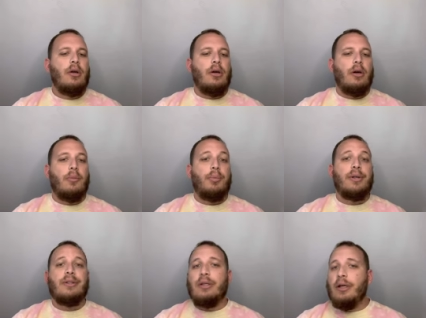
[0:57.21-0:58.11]
uh,
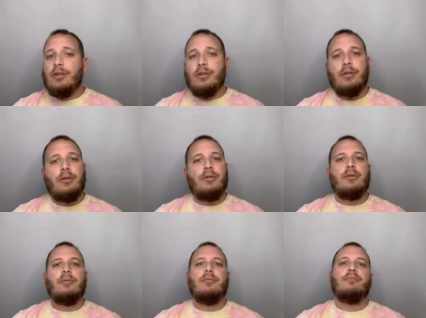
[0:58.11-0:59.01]

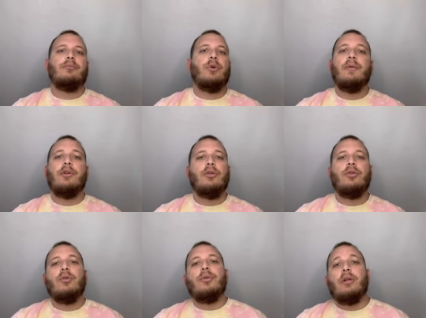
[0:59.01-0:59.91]
presentations, whatever you're
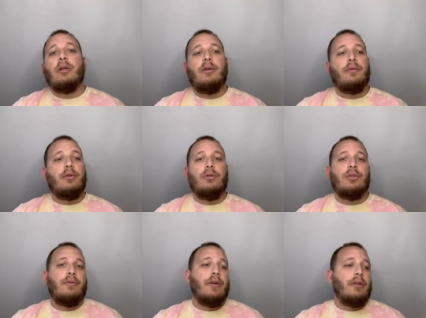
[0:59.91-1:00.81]
doing in life, you know,
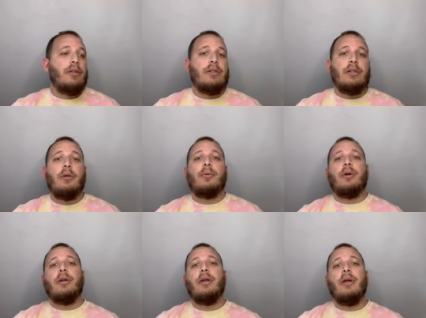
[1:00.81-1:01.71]
just think this is an
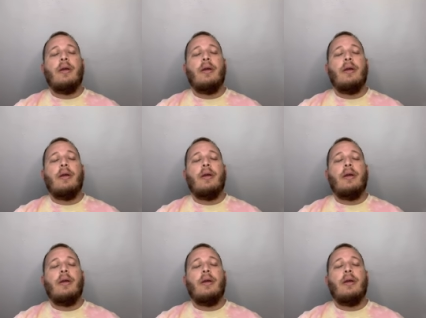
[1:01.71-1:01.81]
upgrade.